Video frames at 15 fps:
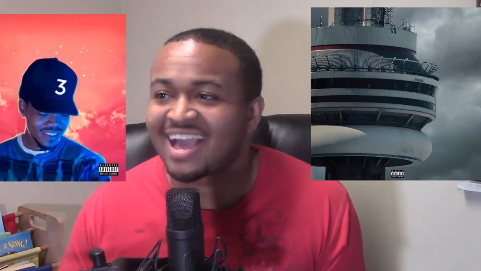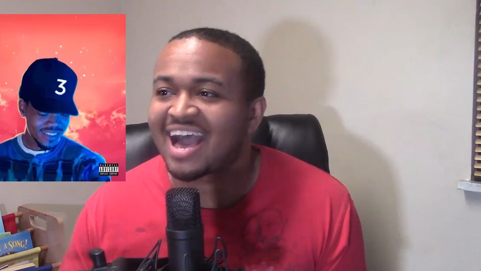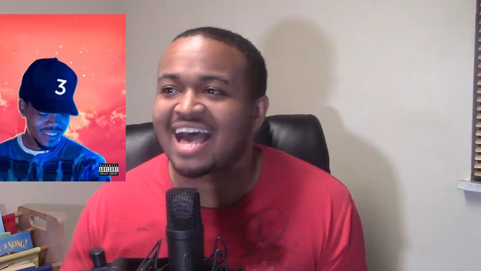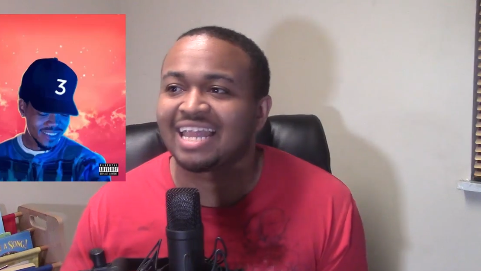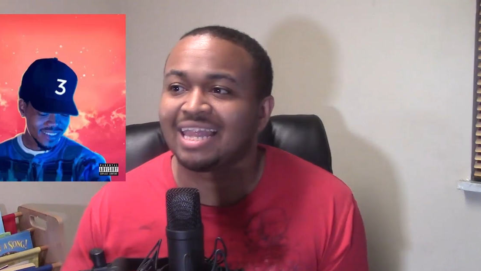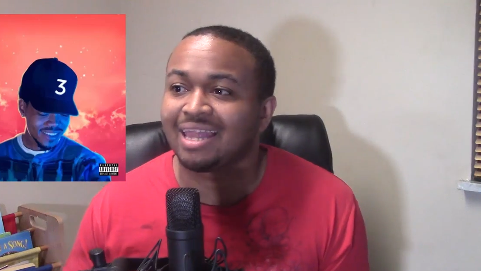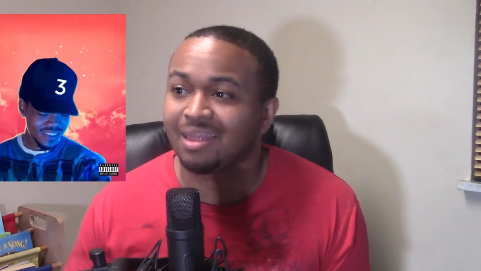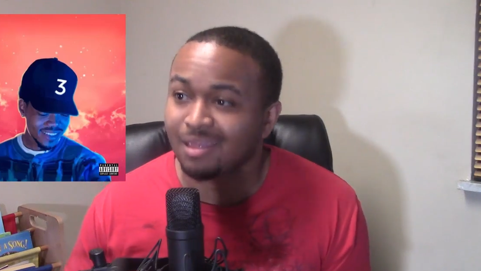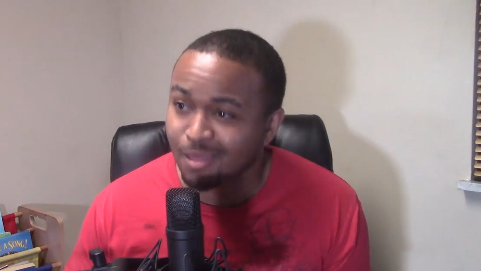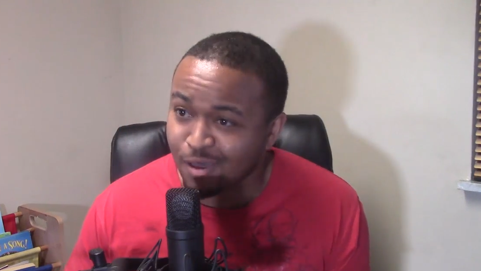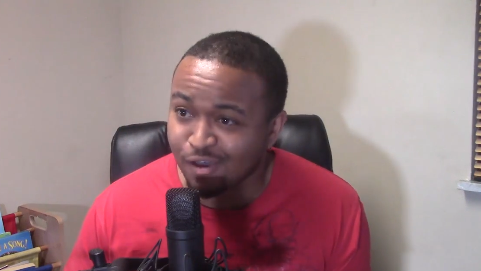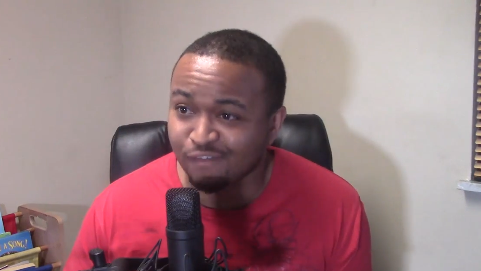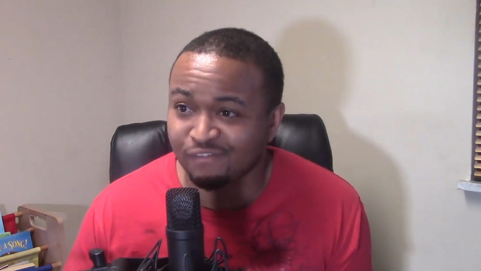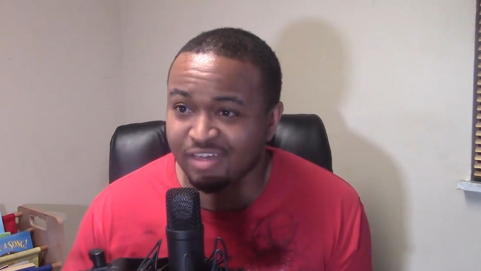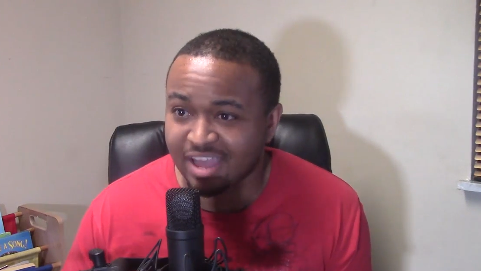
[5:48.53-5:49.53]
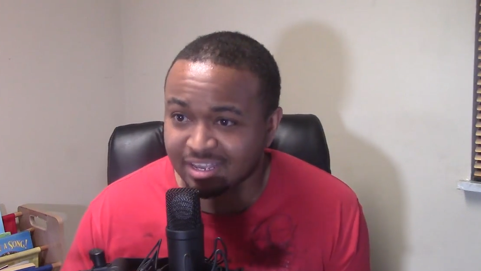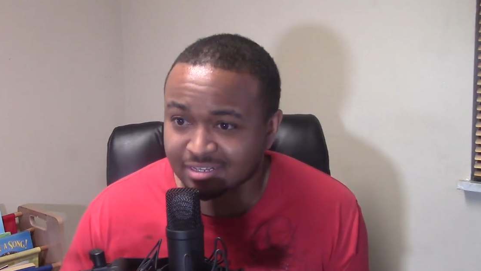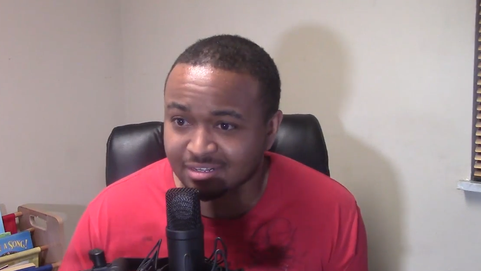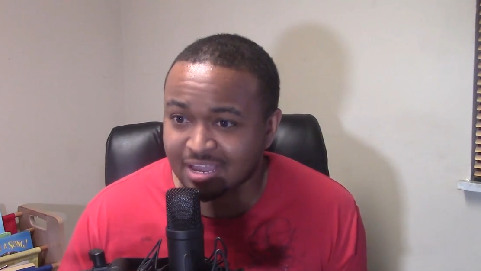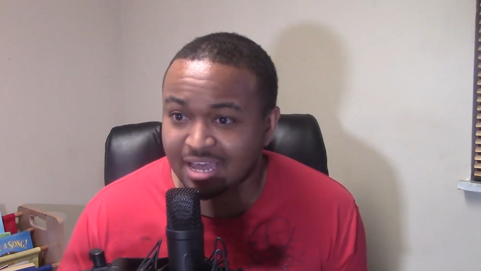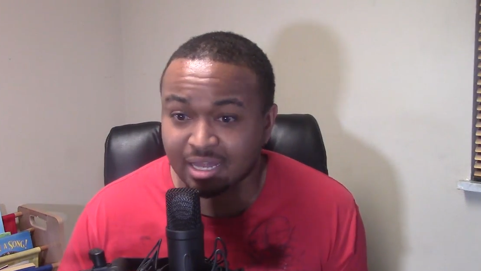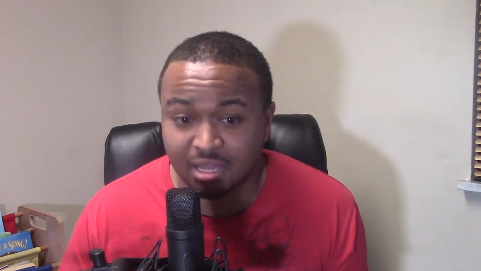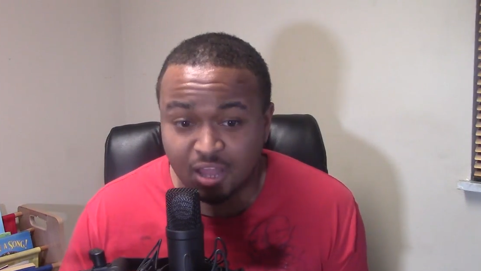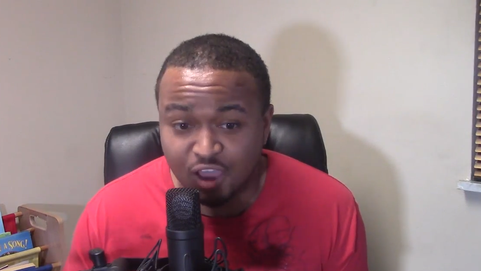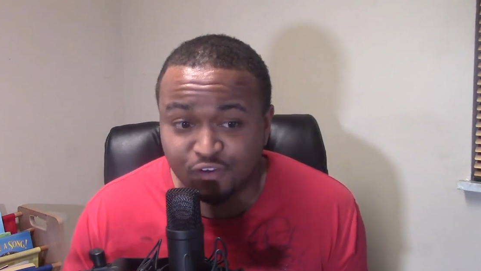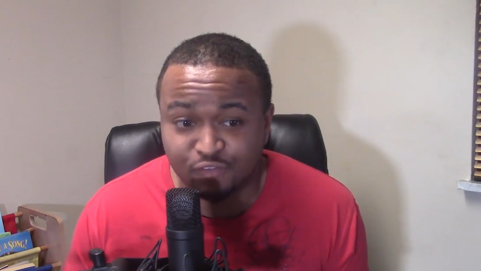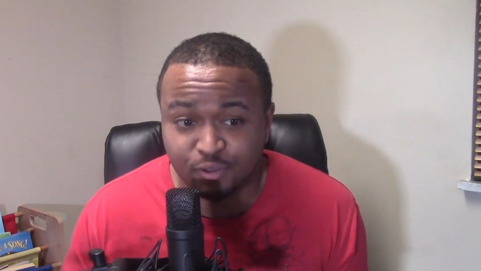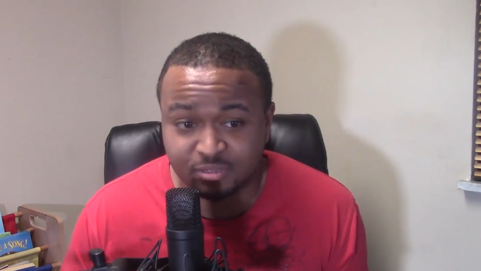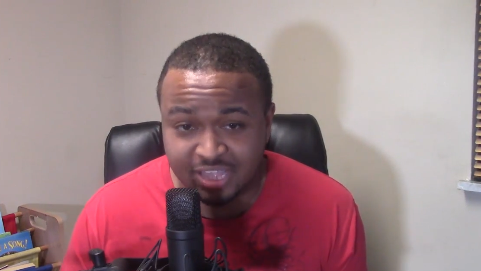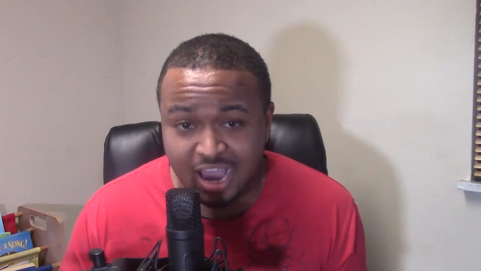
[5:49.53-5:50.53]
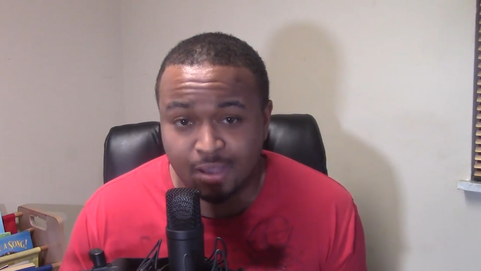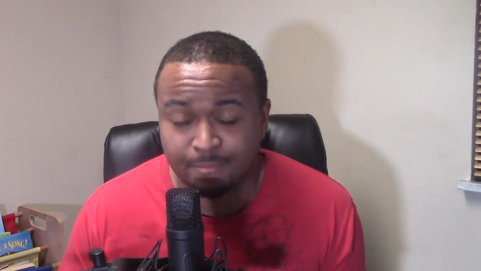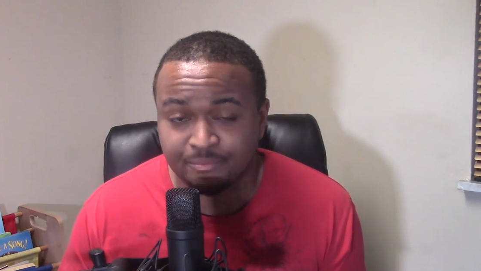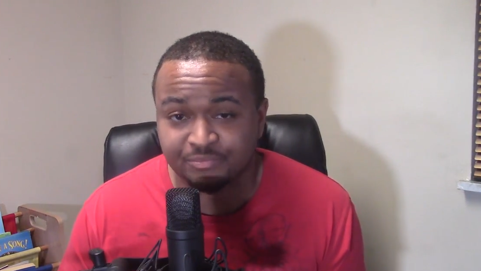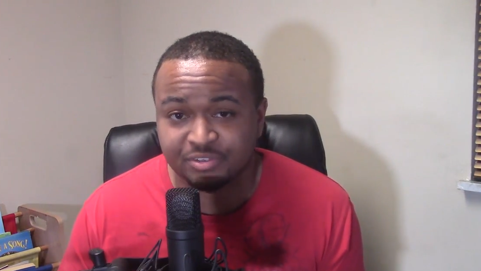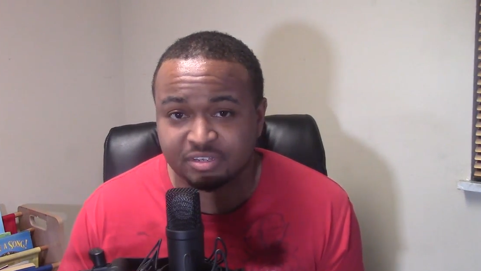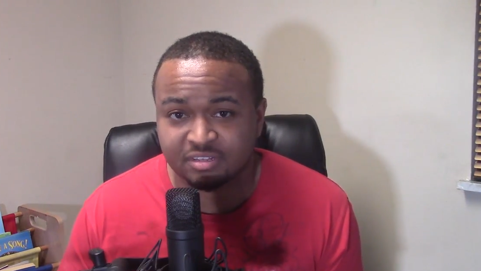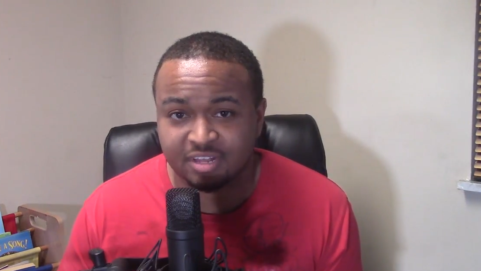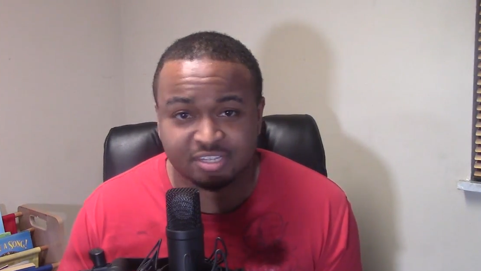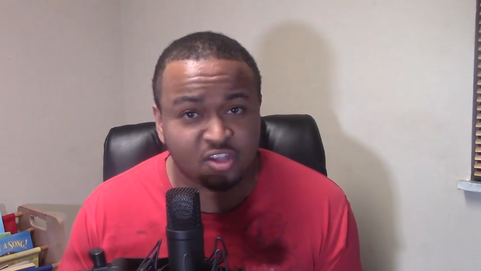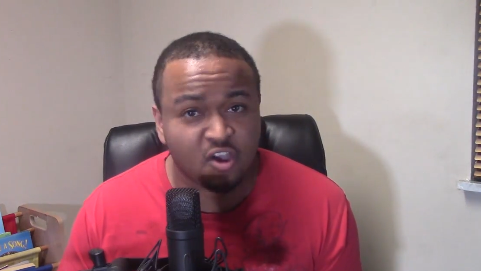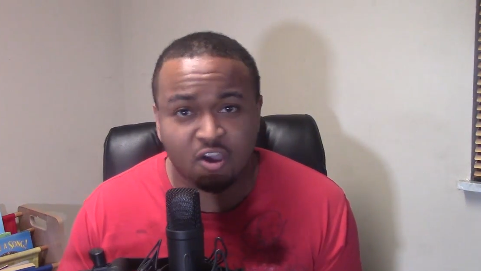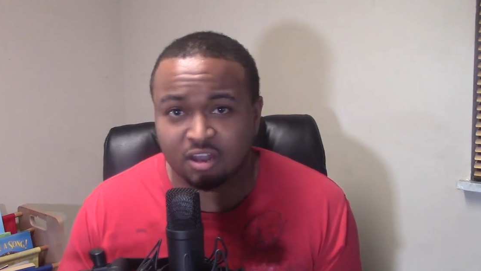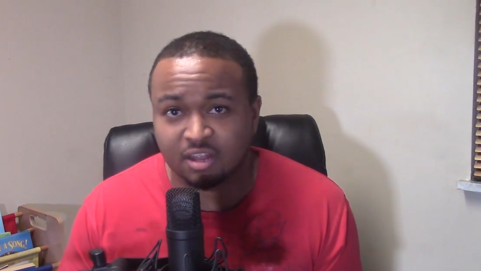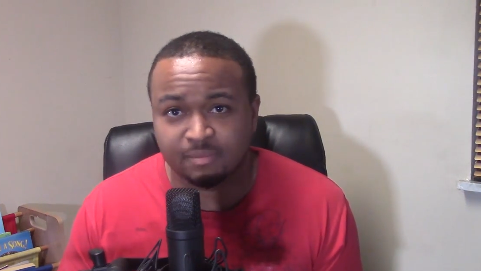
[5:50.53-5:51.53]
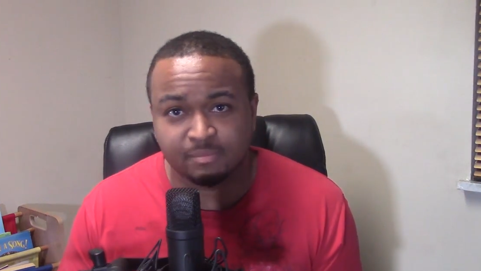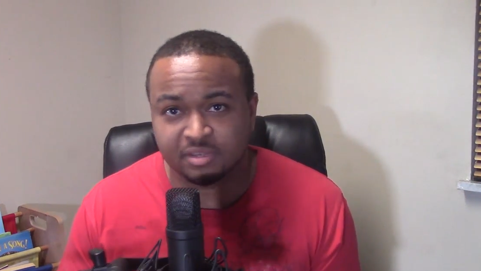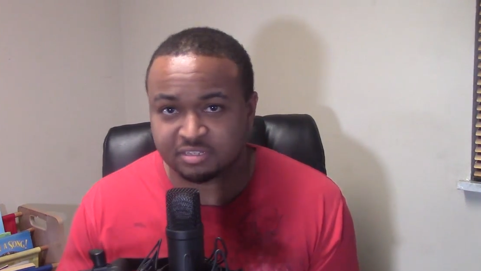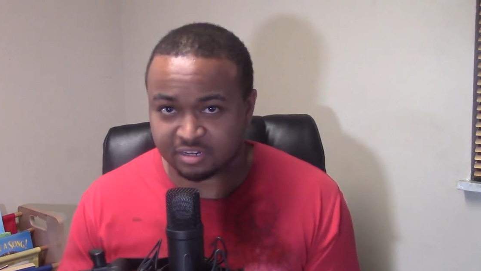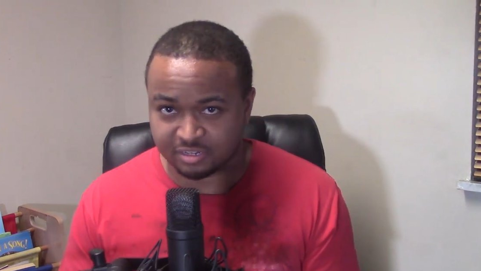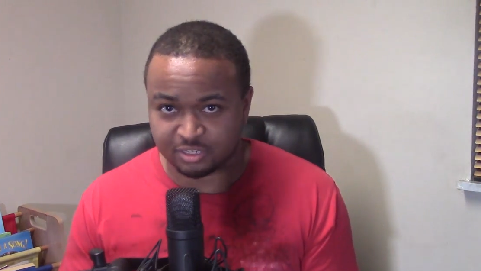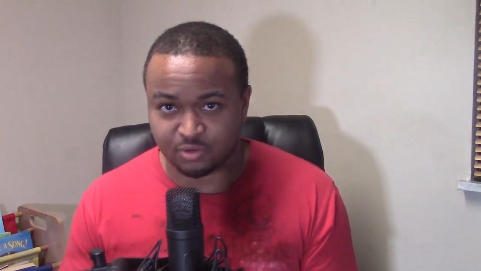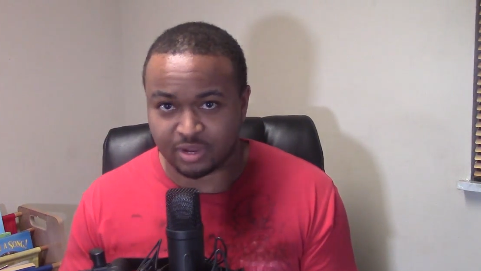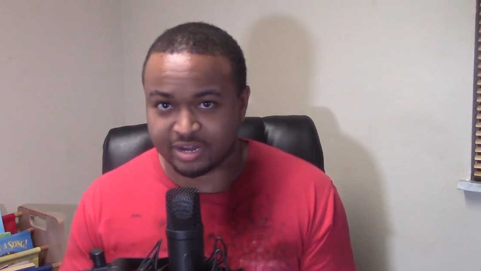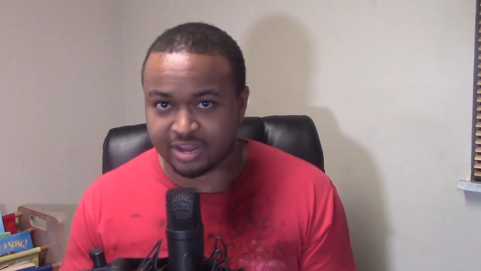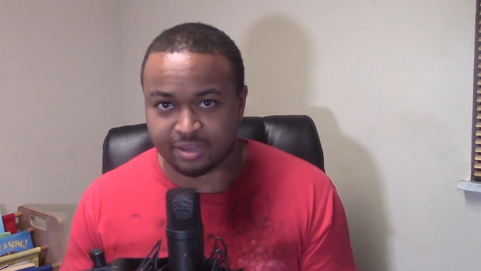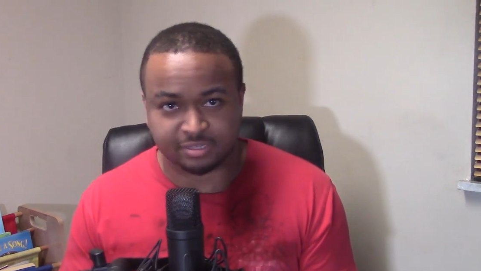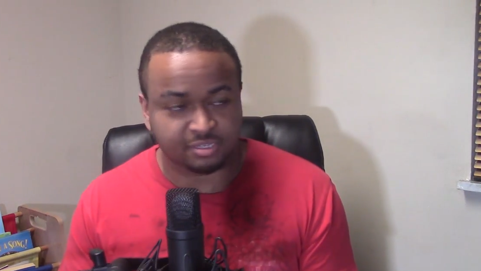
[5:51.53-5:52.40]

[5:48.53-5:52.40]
I love that. I love those albums. That's all I'm listening to right now.